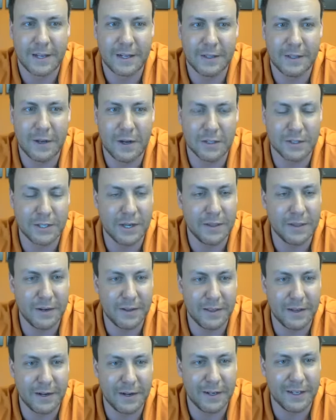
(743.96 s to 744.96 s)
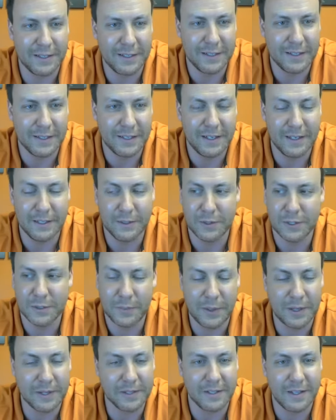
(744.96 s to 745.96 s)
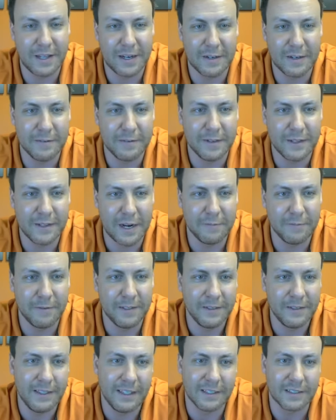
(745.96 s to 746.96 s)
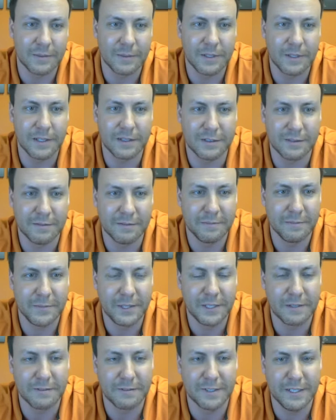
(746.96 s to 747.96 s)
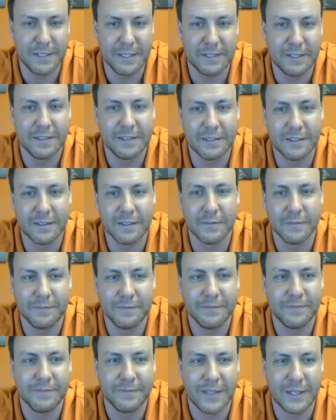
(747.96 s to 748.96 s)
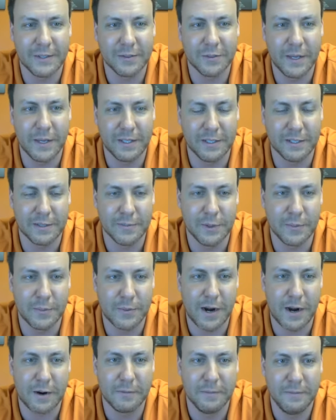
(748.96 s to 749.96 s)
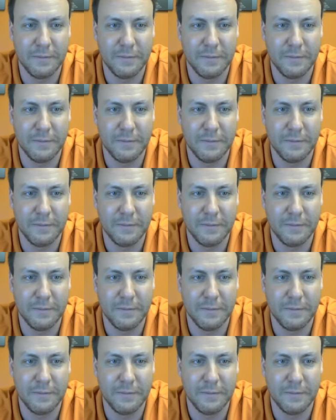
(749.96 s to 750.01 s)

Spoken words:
of dogs out there that are getting to experience a lot of fun things because of the leash. So that's what makes us most proud.